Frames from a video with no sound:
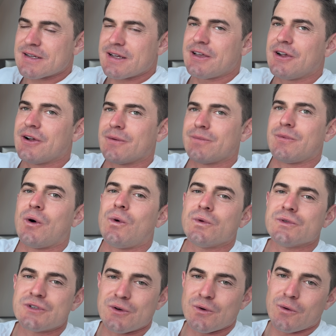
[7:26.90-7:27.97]
like your
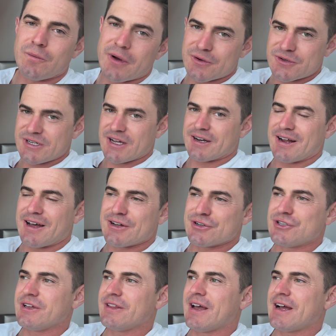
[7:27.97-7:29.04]
old school boat
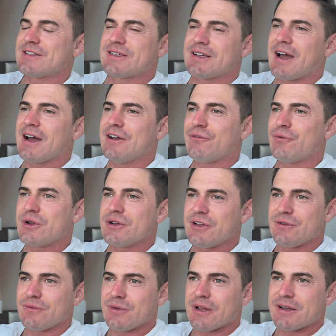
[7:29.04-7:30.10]
technology, and that's kind of what
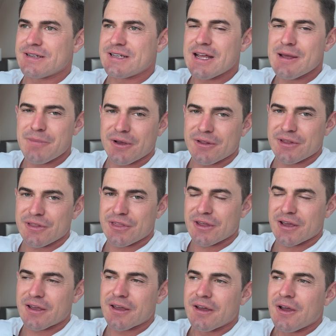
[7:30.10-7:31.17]
you typically
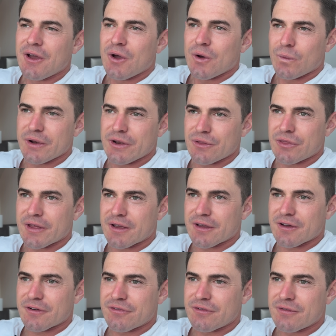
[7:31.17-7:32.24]
think when you think
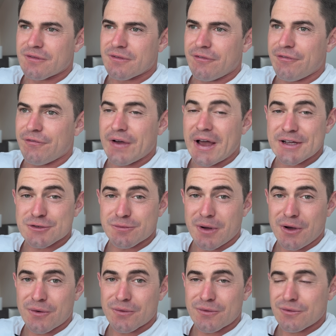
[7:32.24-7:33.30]
of fast
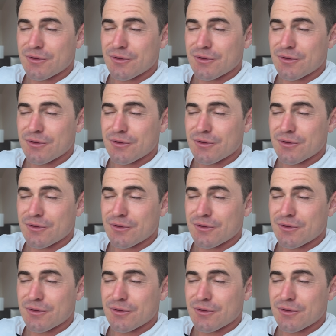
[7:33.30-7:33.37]
boat.